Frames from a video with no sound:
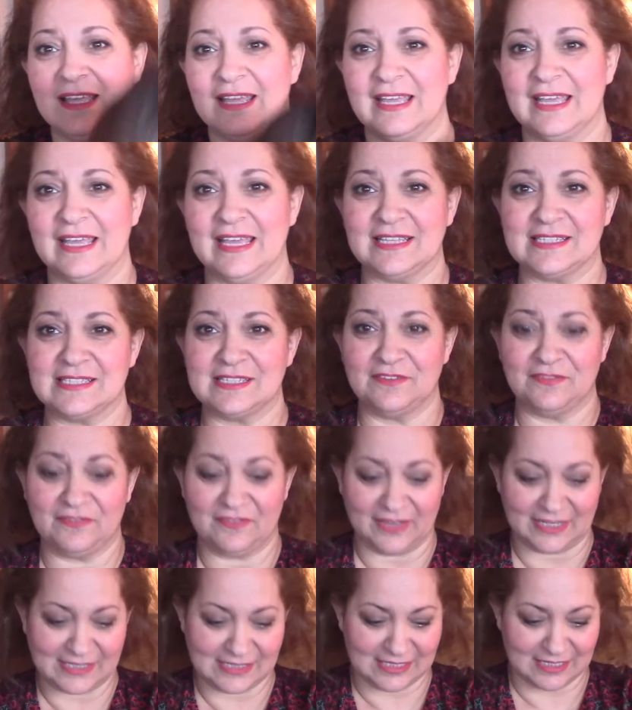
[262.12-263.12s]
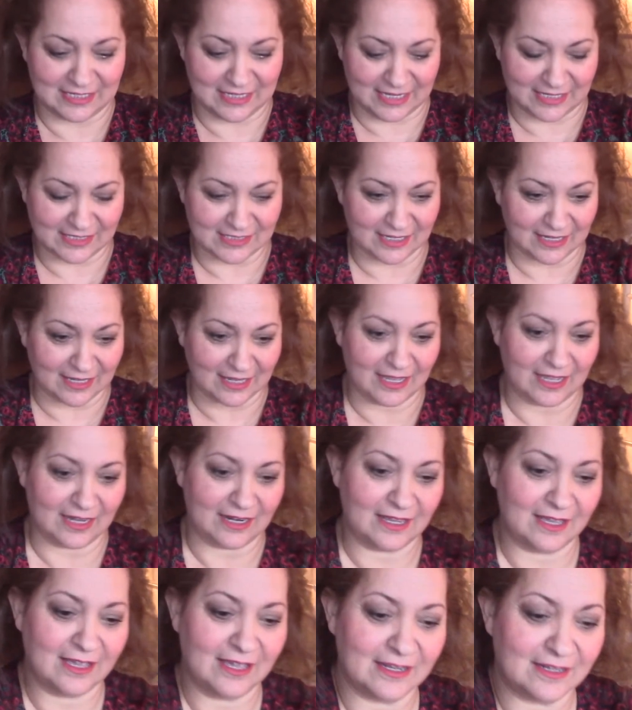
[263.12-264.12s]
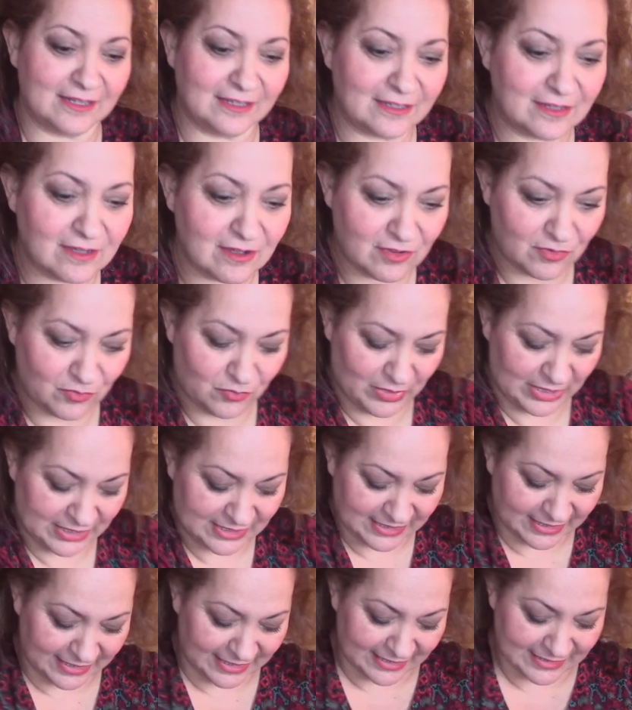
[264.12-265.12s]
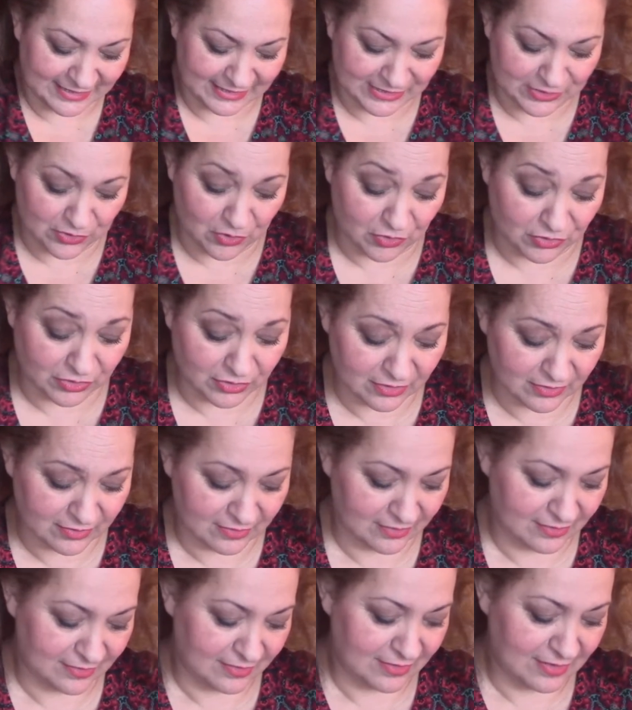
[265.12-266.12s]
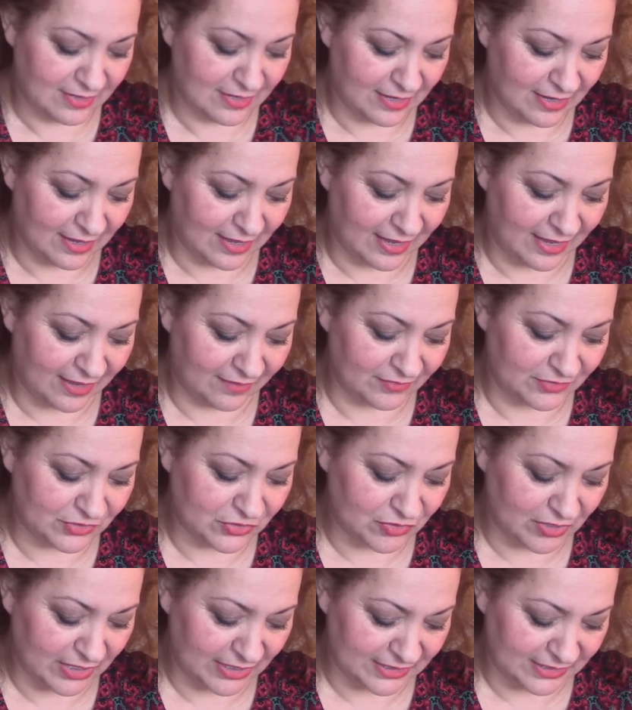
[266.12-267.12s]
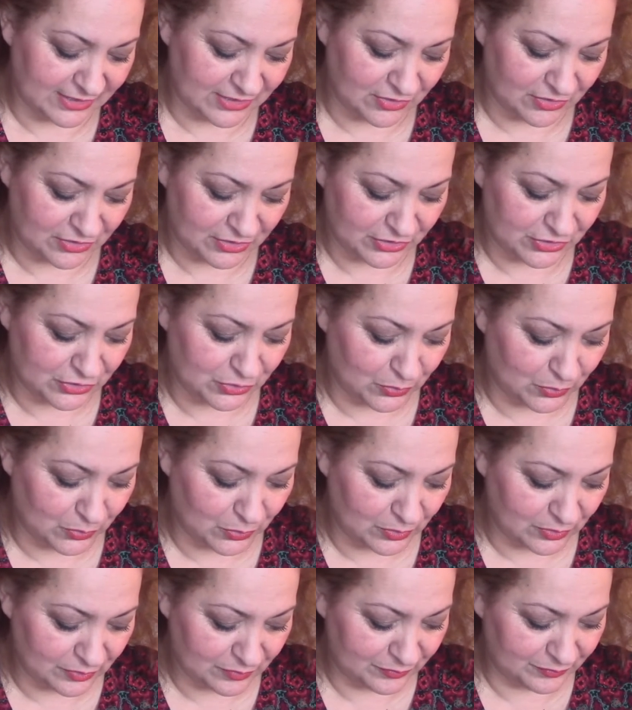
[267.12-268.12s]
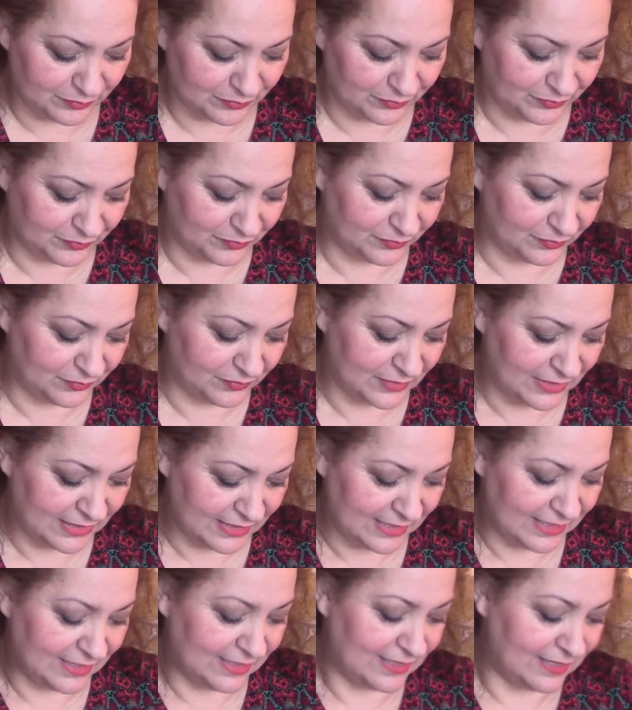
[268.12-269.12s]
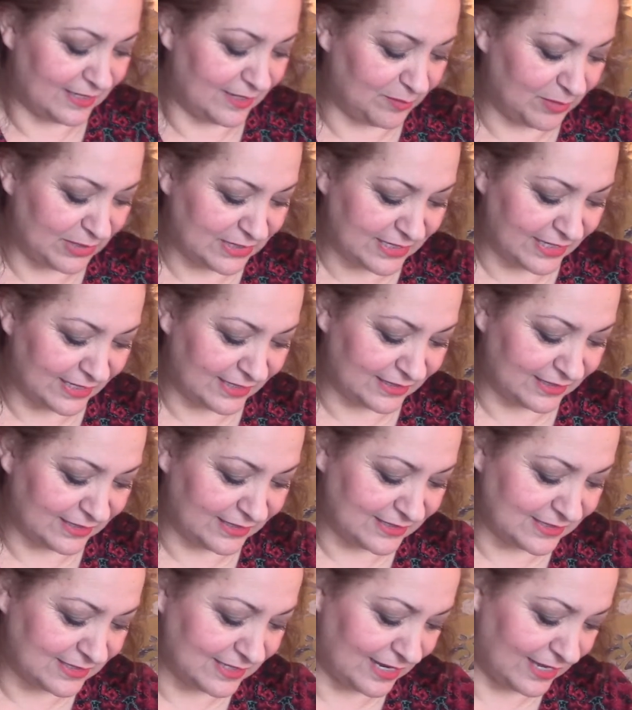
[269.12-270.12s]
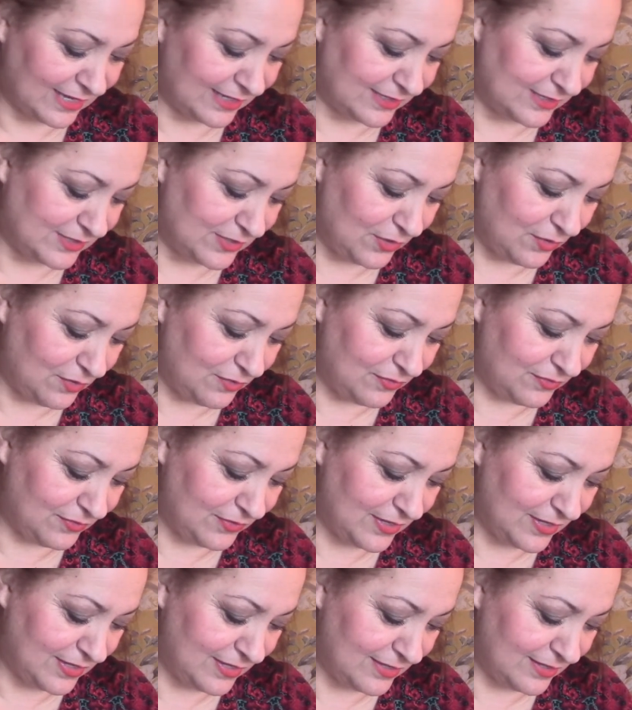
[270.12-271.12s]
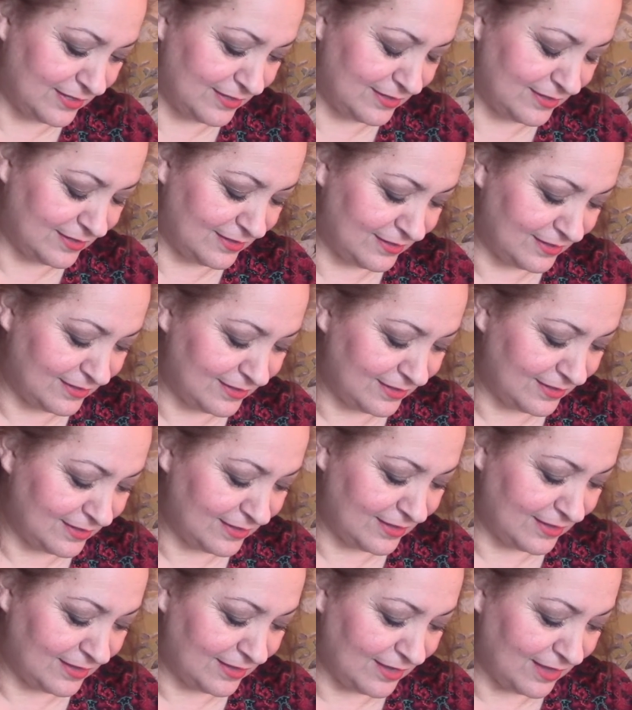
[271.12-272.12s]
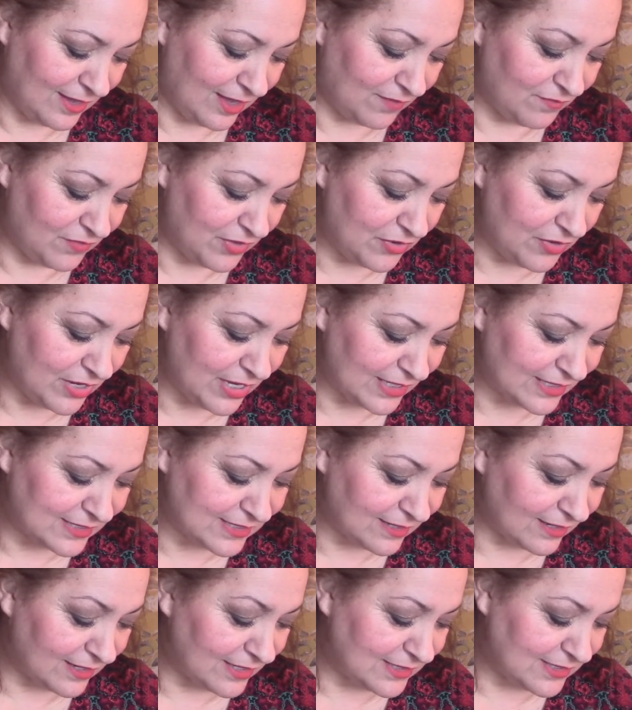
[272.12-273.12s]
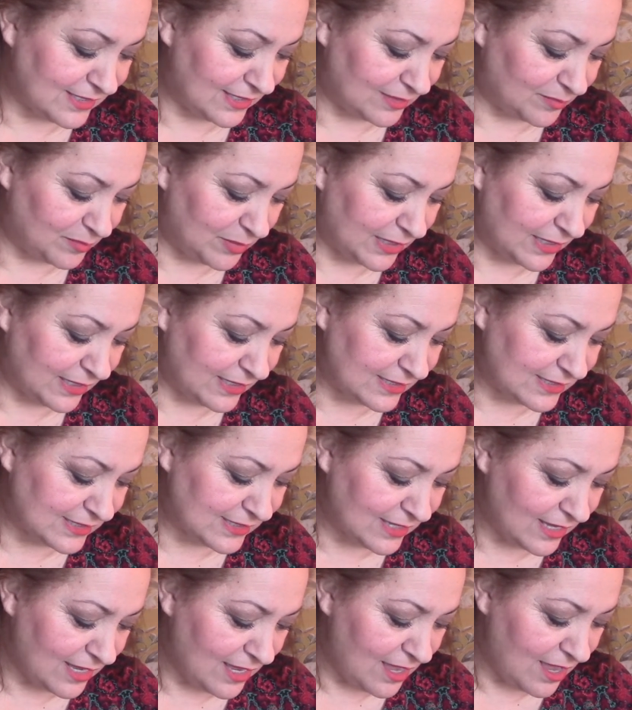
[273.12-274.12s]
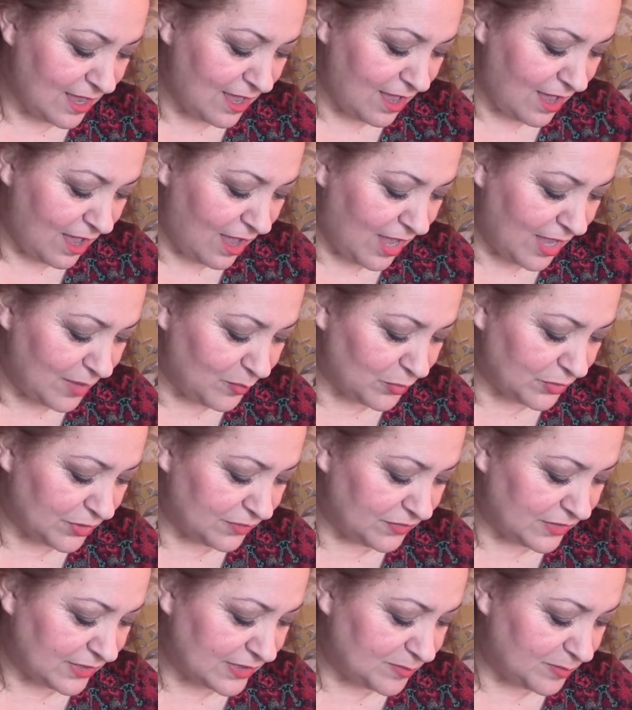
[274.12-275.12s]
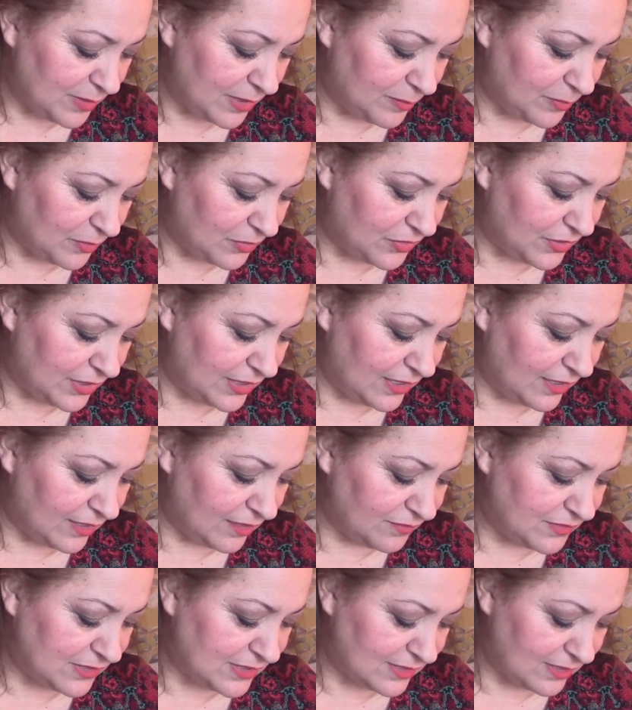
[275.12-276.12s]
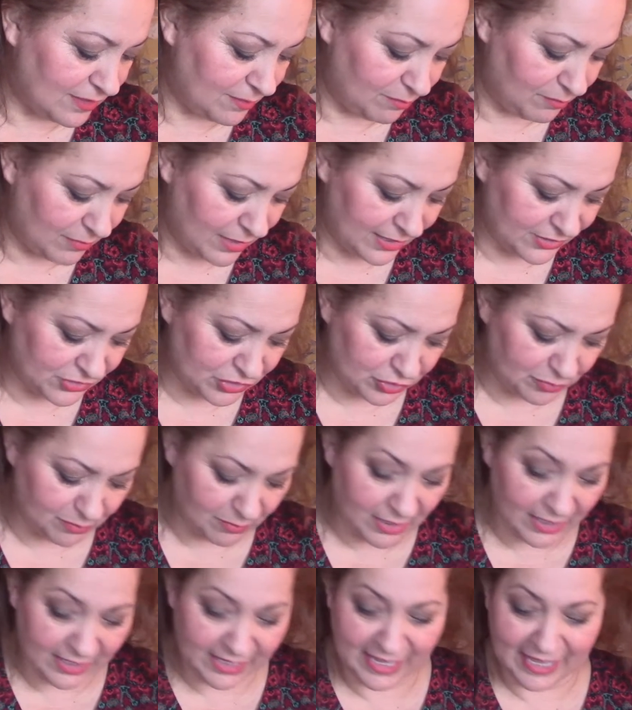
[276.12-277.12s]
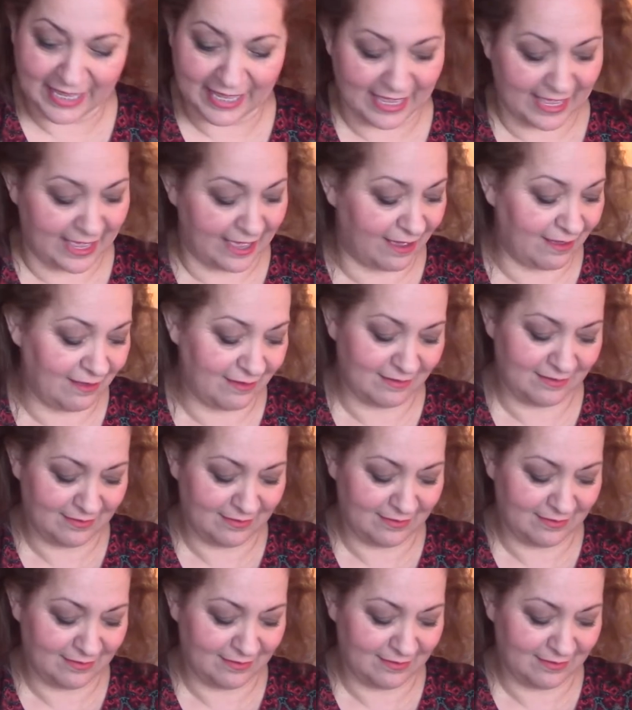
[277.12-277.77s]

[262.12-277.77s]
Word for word: It's a fascinating colour and I can't wait to get it on. I haven't tried it on at all. Let me take these tags off. I'm very excited because I'm one of these people that loves to match my hair